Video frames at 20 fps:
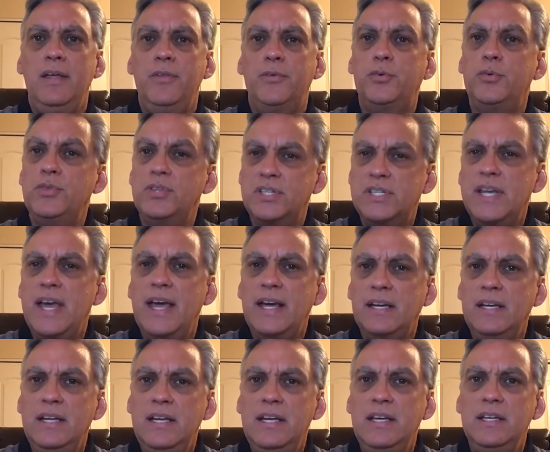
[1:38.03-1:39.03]
Through the
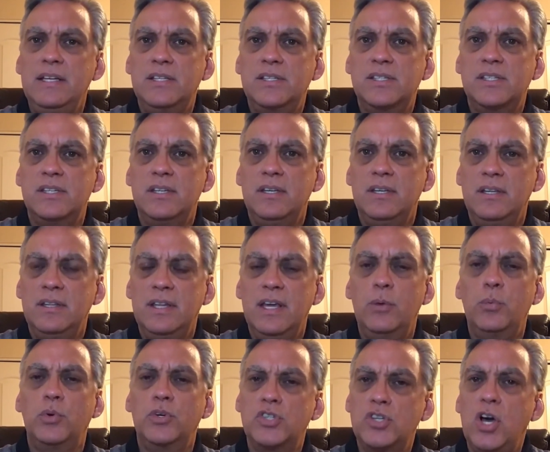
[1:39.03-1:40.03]
techniques
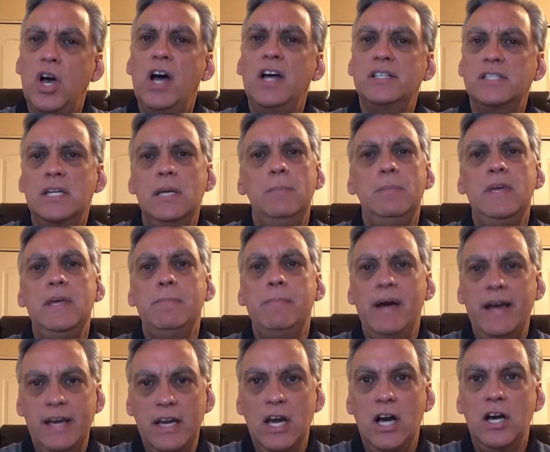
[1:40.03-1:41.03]
that were taught to me
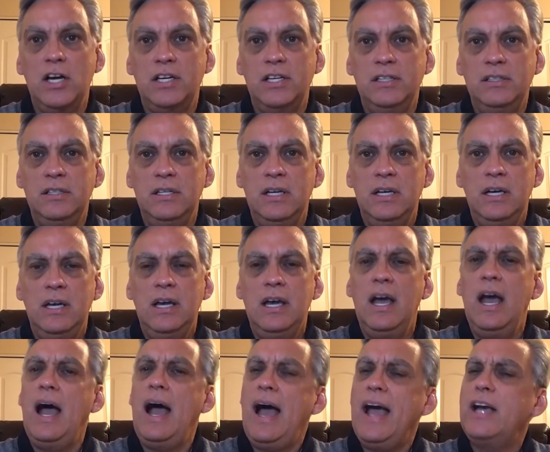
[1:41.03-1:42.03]
by Gagan,
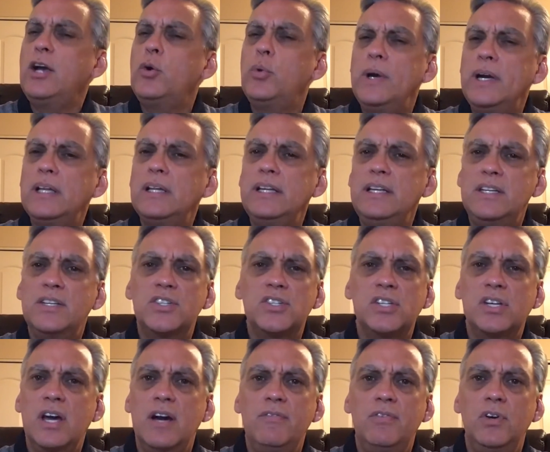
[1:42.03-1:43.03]
I quickly
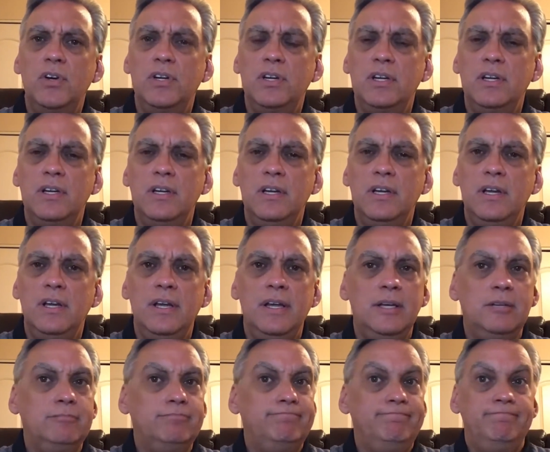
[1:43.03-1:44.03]
discovered
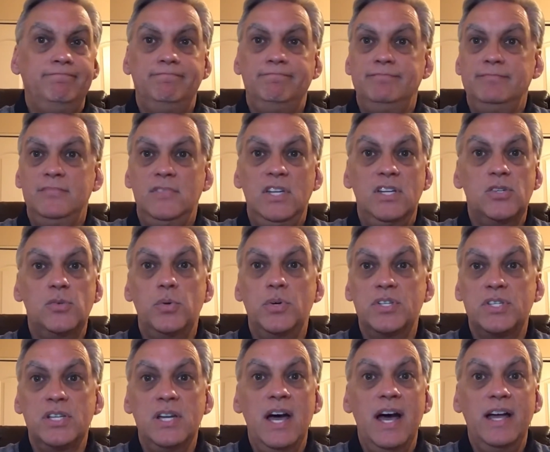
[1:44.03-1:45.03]
this
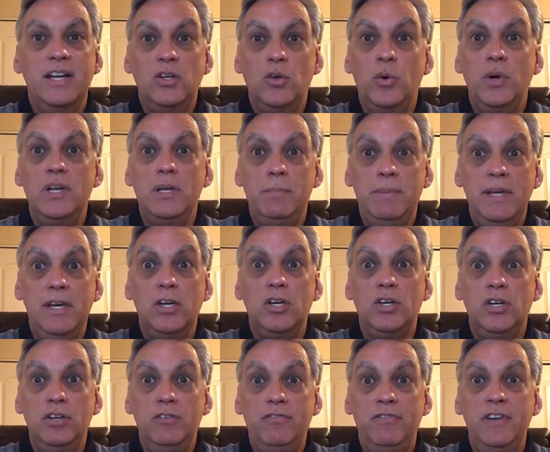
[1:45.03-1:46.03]
was not going to be a
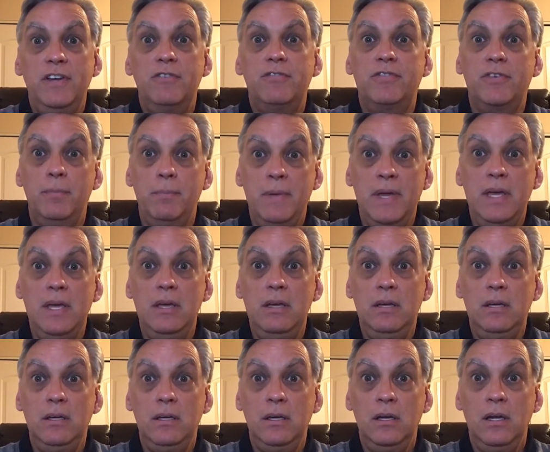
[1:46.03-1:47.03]
good fit for
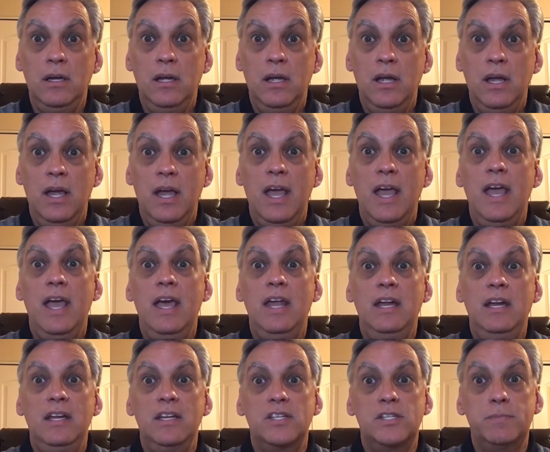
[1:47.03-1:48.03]
me, and
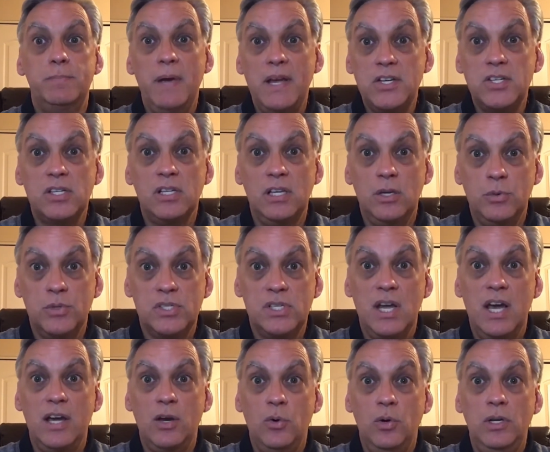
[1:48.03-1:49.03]
it especially was
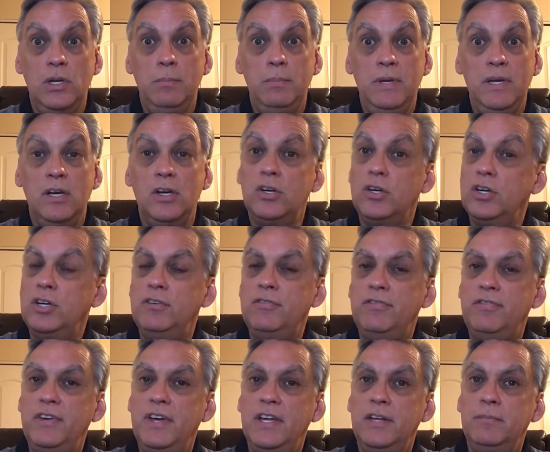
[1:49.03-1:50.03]
not going to be a good
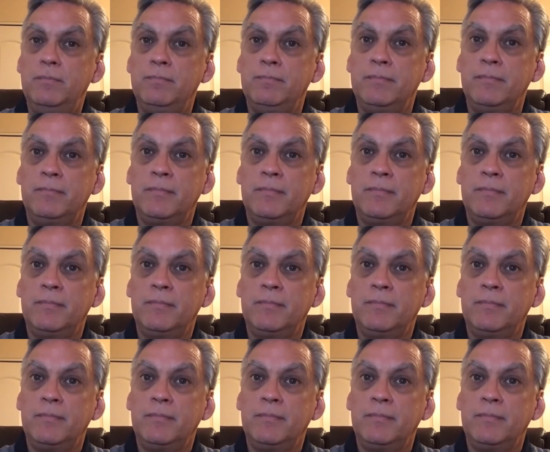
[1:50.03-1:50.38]
fit